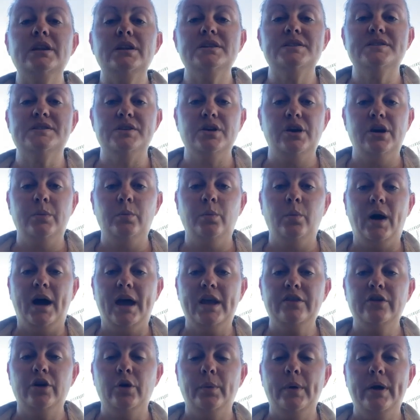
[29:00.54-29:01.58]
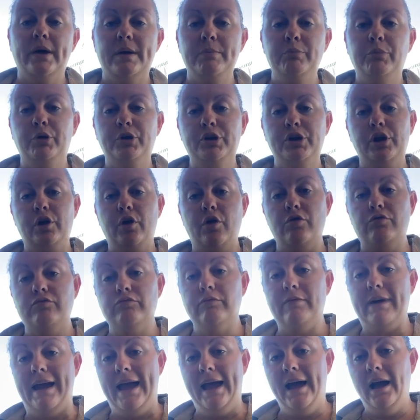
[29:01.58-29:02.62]
it in a certain way though, where he put it
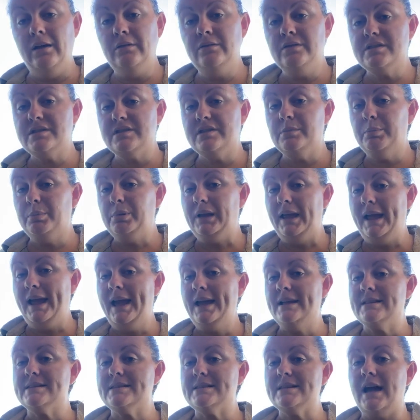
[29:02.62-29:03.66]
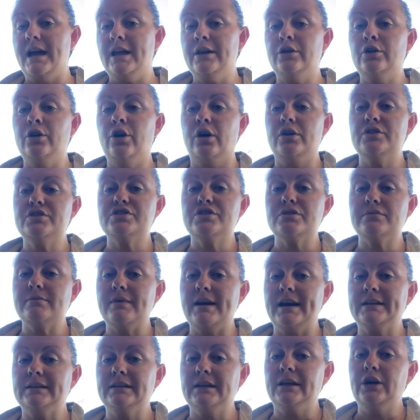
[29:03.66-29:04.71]
around the plants and not
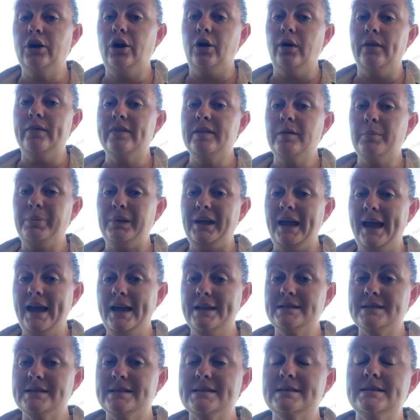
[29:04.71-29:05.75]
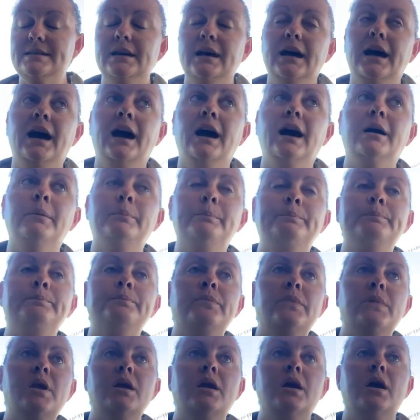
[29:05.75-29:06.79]
directly on the plants.
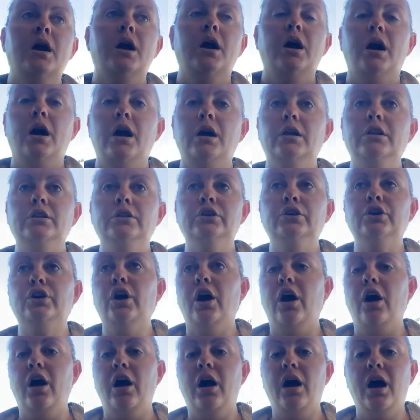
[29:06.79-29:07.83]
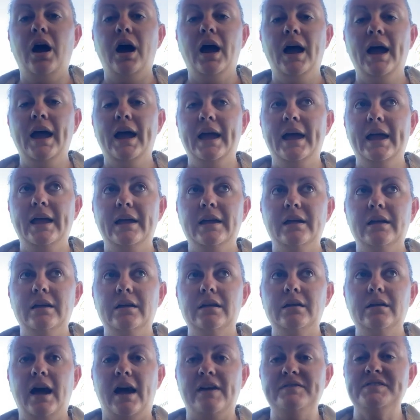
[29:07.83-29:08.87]
Look,
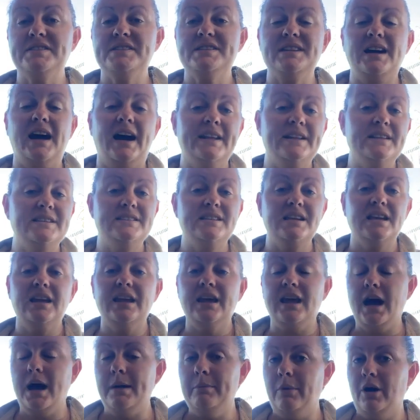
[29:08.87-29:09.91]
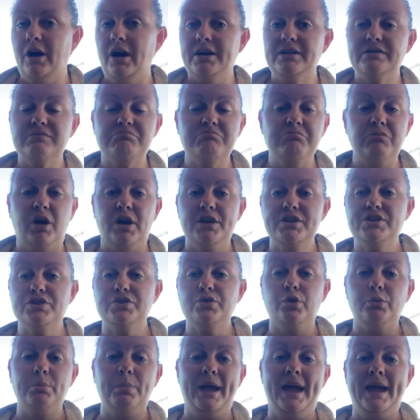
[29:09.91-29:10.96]
I have started digging out my
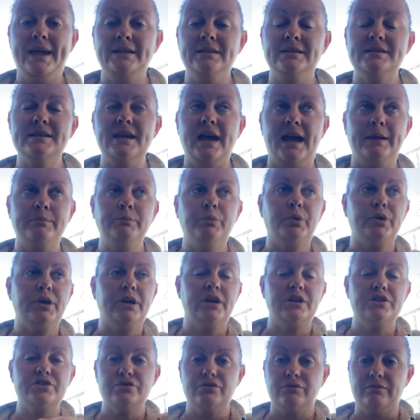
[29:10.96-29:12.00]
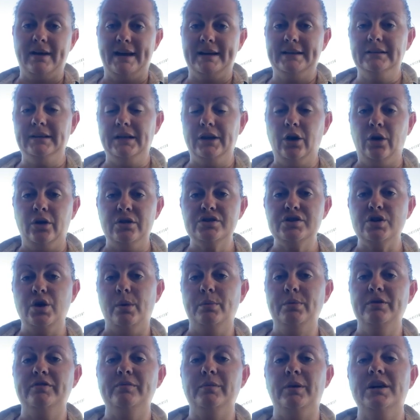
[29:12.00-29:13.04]
chook pens and putting it directly on
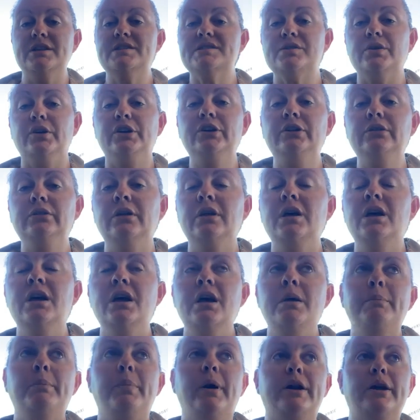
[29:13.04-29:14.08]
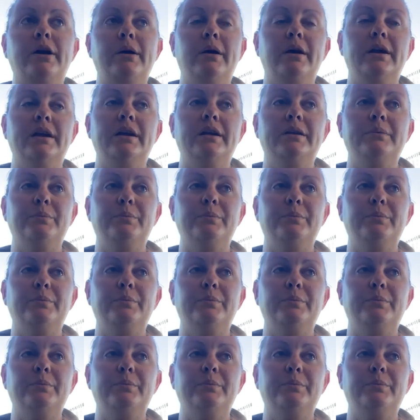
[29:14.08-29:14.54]
top of my soil, but